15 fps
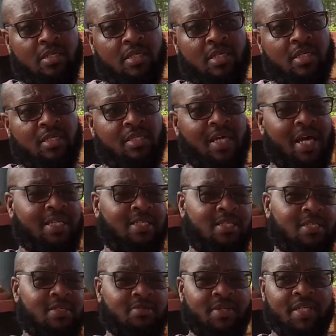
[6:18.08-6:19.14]
in that
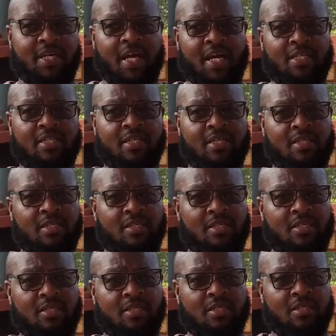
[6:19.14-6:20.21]
regard,
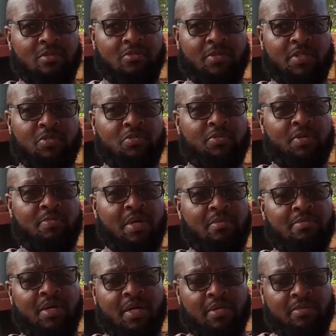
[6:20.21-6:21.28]
we do
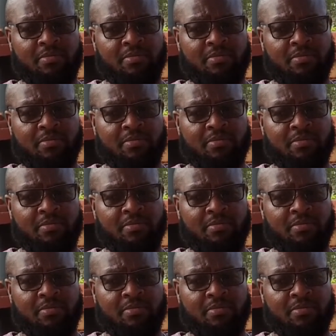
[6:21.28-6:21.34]
remember